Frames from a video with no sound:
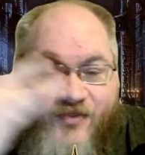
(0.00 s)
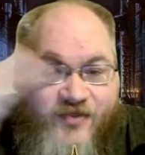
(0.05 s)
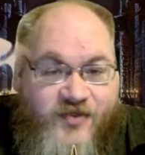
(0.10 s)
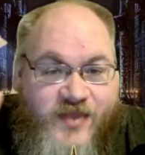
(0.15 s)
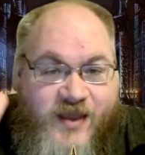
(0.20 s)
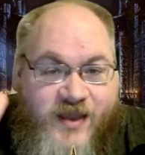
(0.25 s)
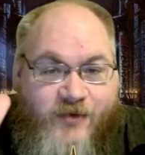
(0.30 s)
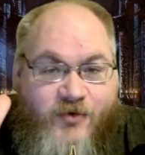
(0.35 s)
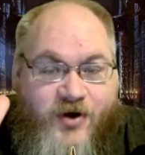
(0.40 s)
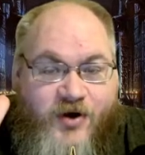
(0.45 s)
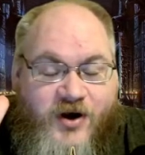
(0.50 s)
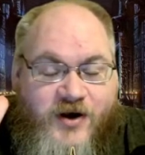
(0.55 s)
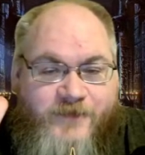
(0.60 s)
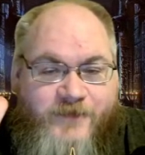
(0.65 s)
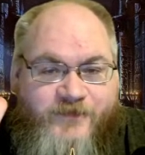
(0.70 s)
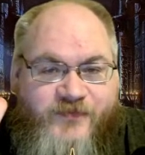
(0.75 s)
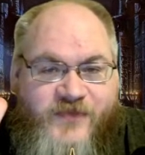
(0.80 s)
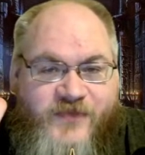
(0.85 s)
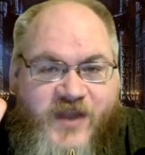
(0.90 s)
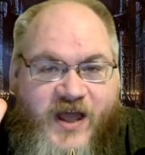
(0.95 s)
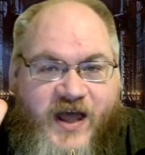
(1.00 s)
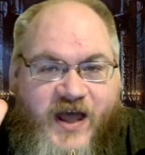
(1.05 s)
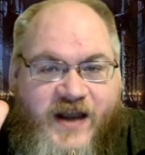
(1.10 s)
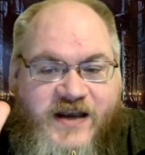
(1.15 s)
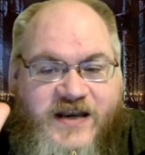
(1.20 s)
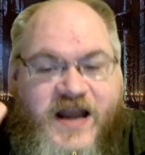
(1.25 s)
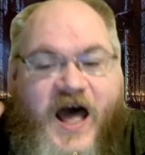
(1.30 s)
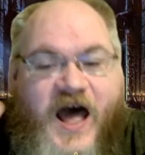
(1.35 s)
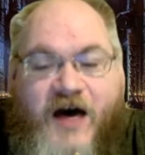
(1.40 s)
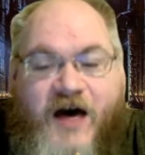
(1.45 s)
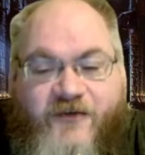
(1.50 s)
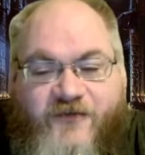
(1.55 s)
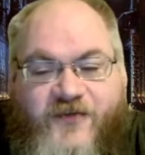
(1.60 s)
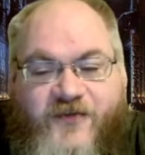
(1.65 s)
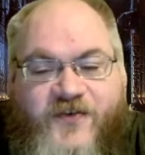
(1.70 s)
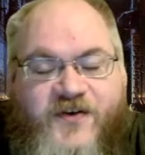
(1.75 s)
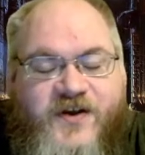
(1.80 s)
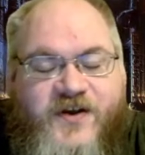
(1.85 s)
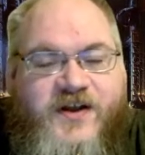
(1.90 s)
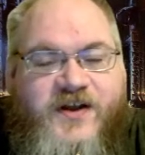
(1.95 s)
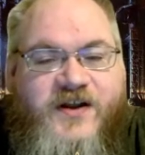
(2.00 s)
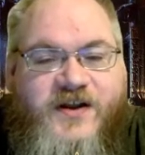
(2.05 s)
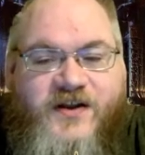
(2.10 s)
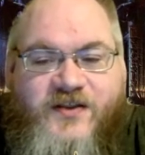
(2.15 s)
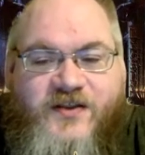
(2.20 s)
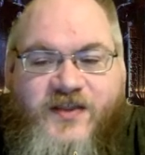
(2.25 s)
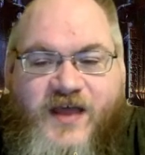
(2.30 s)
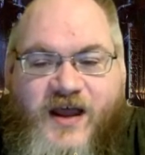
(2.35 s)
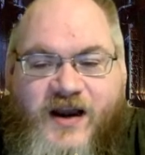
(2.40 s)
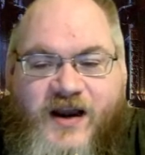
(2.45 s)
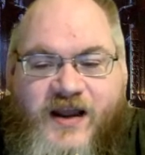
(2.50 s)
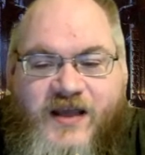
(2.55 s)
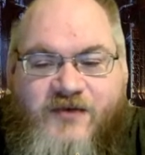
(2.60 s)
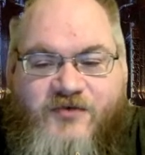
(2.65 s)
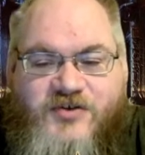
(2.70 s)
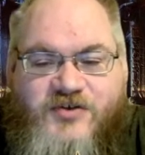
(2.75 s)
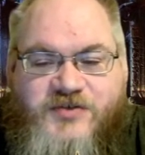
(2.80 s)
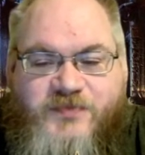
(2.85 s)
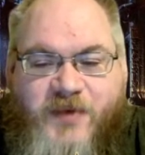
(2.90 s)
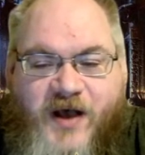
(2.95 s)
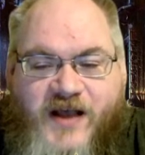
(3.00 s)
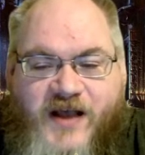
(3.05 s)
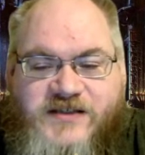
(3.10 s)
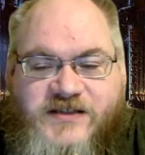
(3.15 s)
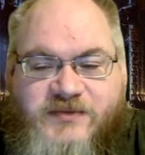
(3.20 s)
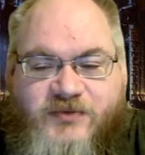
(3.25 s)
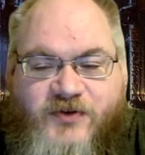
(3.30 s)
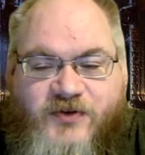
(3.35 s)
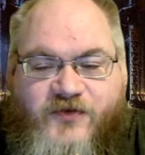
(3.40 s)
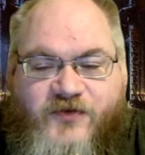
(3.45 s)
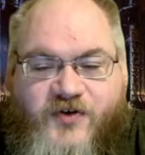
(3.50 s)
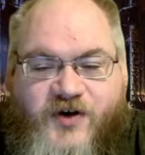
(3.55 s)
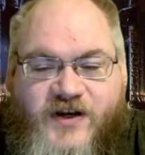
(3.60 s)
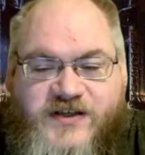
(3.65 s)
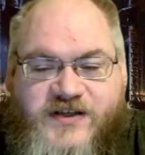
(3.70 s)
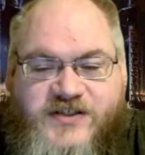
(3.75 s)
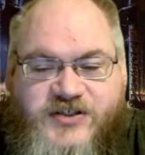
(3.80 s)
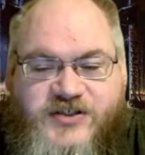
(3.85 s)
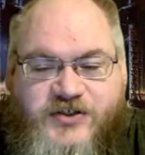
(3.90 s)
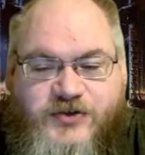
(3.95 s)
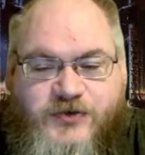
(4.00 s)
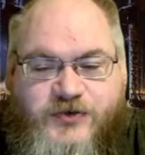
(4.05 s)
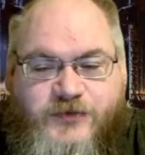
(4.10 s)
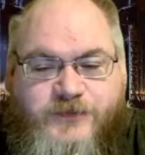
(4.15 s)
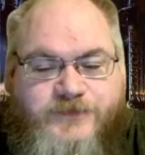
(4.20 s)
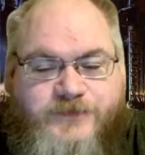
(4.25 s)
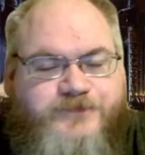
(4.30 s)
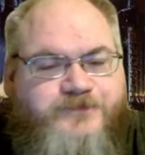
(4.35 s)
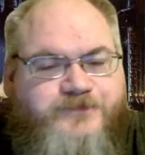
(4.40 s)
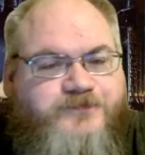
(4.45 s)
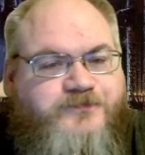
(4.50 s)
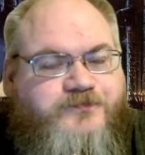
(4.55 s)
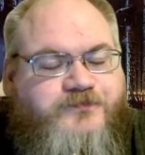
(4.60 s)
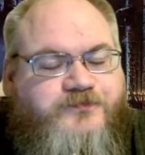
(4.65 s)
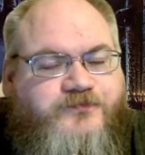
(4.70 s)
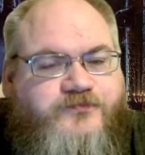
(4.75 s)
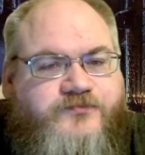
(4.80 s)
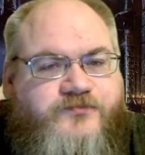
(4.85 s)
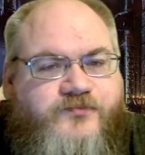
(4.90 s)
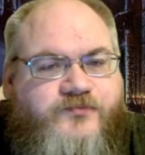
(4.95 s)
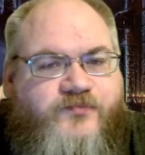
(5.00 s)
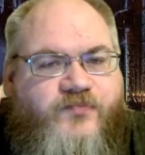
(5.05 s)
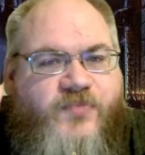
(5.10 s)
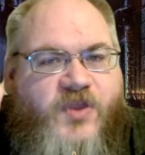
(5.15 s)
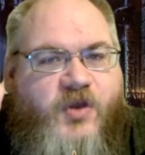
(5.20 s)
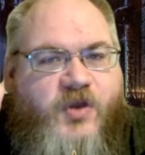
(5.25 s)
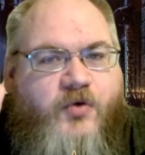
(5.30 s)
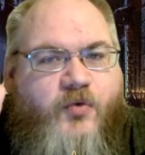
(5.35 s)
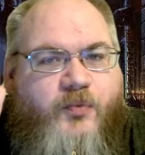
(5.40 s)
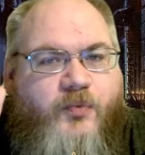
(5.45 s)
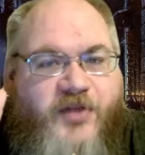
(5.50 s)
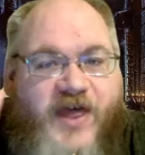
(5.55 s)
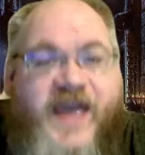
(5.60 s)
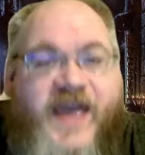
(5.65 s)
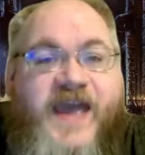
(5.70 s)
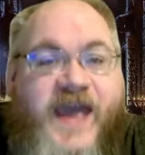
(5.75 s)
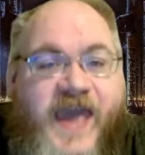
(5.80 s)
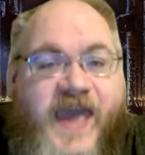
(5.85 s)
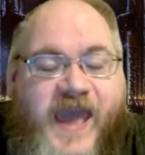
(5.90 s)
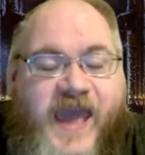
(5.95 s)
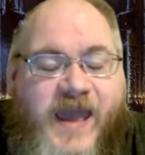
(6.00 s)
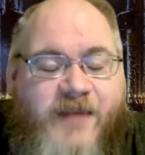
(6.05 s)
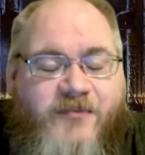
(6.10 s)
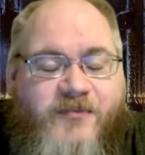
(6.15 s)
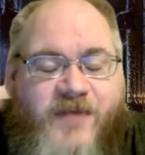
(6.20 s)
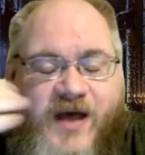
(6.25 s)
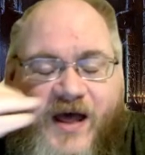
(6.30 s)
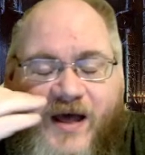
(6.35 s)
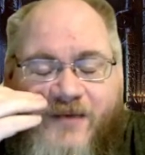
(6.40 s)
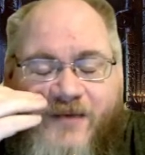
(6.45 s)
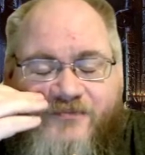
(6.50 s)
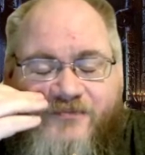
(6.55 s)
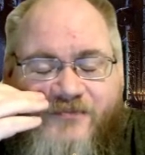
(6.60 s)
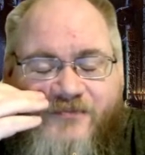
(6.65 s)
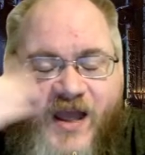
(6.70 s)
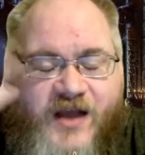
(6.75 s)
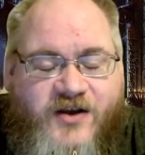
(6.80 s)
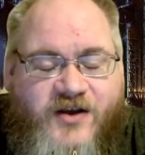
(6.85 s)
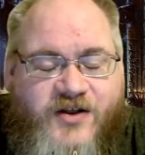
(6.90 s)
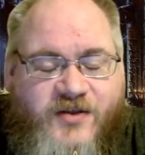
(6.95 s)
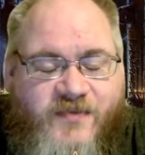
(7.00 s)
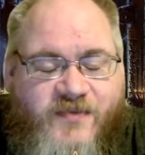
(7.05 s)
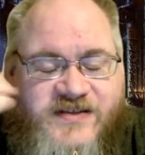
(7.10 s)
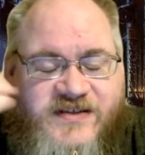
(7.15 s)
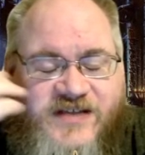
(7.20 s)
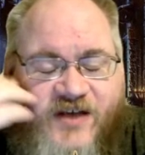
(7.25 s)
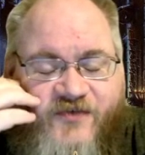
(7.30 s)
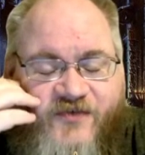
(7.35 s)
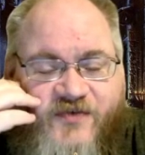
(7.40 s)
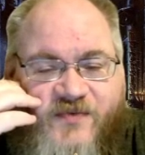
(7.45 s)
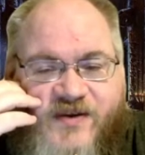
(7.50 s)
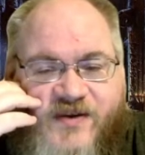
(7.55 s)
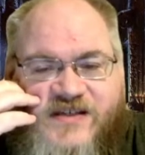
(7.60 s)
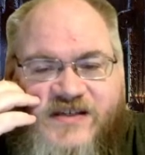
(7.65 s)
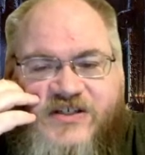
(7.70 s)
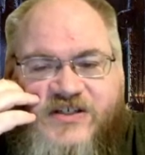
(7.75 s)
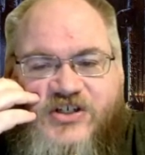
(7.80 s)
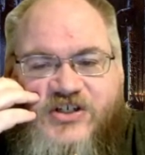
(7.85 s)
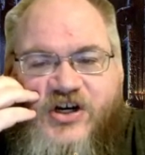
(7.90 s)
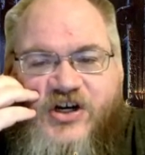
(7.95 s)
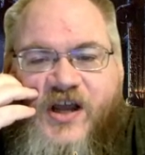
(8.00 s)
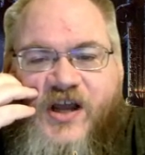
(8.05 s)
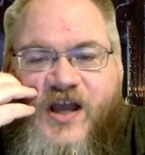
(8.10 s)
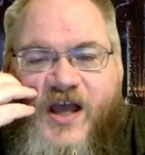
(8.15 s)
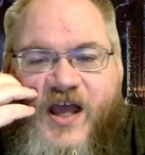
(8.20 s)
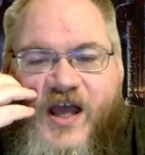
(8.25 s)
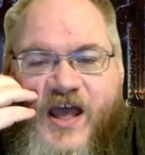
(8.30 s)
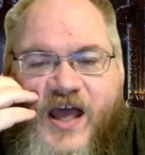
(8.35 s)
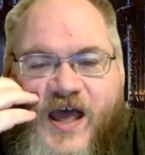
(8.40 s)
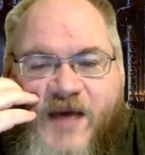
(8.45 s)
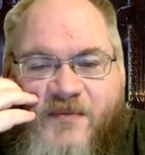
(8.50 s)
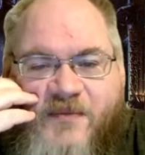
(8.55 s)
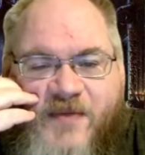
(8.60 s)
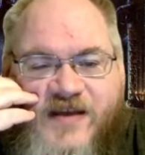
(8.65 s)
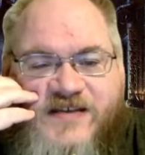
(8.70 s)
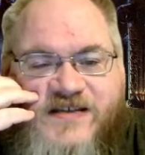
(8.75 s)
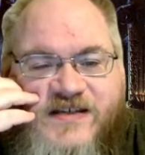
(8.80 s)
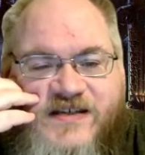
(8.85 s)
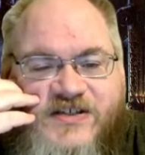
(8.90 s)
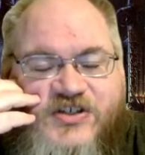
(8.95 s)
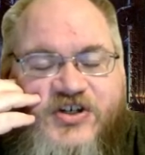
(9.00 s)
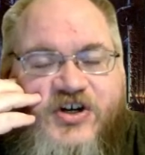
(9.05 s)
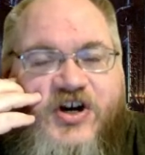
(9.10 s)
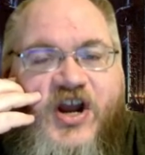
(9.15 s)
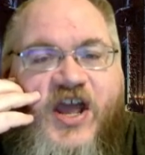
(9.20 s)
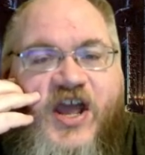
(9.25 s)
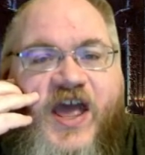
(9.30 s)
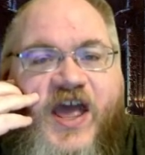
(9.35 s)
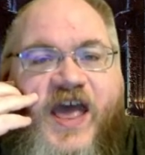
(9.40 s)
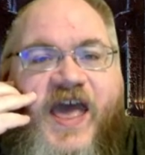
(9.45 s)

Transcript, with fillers: they were enough that it was possible for us to play a game. Um, my uncle, myself, and my sister, and my sister